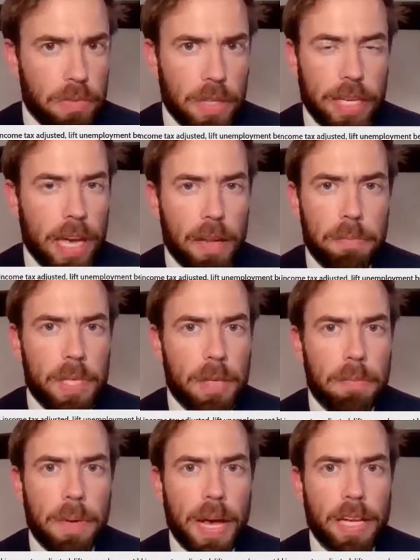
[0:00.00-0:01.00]
there can
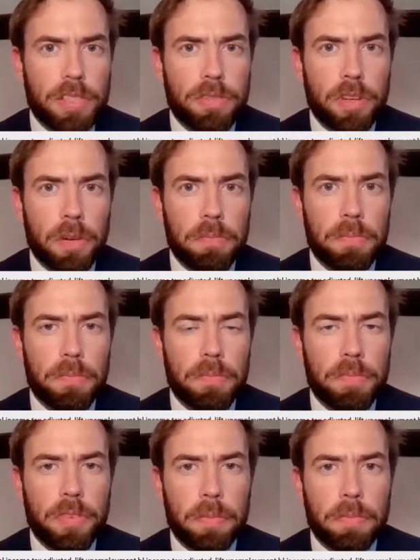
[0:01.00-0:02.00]
be impacts
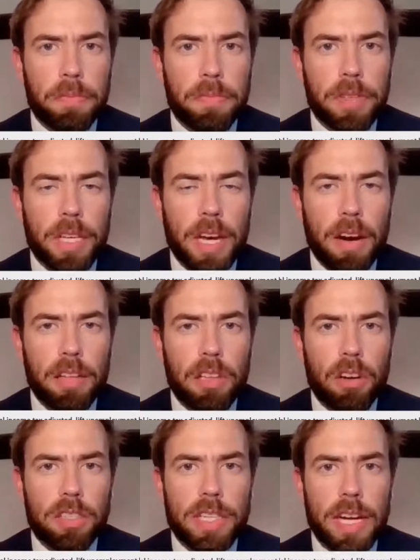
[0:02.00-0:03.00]
from the
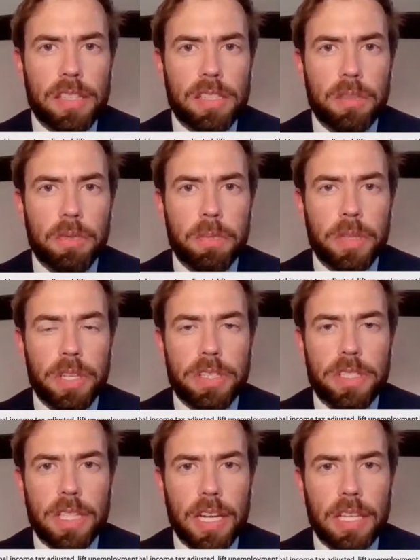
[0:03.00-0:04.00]
current lockdowns
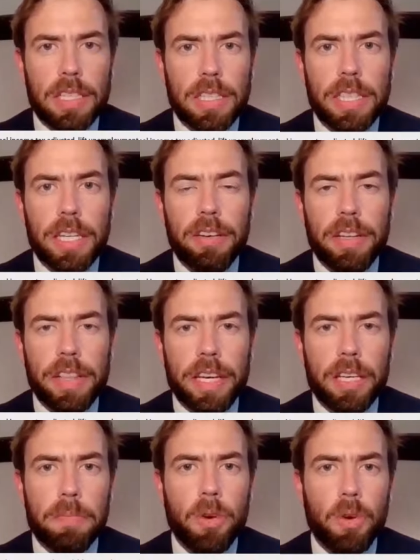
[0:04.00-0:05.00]
that are still unclear, and
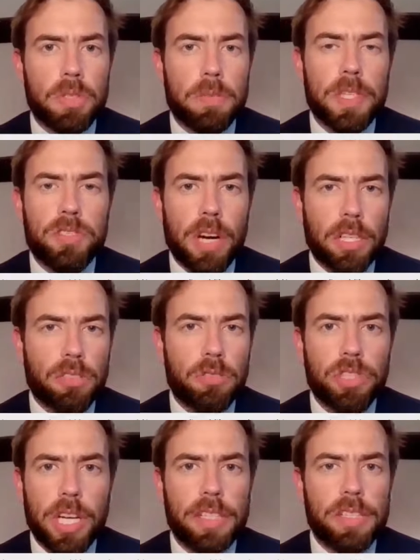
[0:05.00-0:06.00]
there can also be
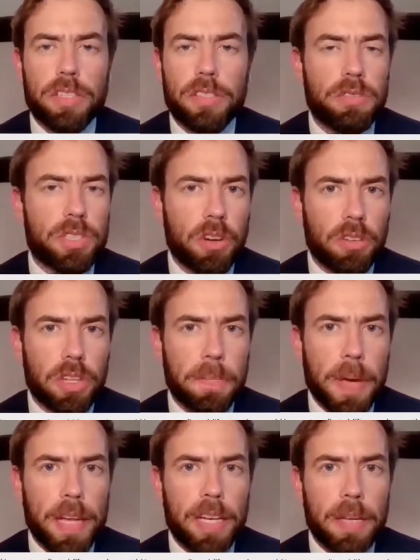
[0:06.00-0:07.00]
structural changes as a result of
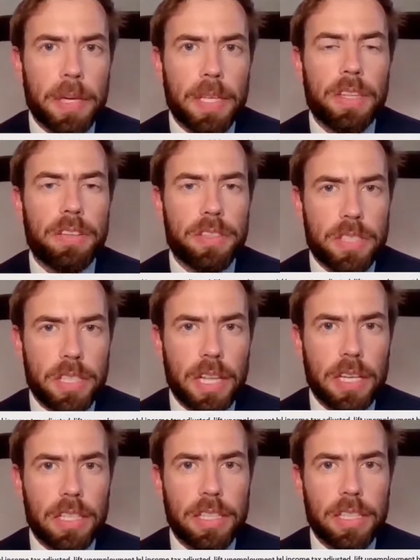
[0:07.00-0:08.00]
the pandemic that are
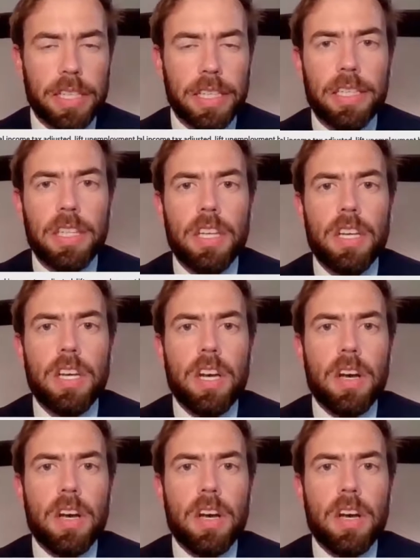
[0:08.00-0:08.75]
still unclear.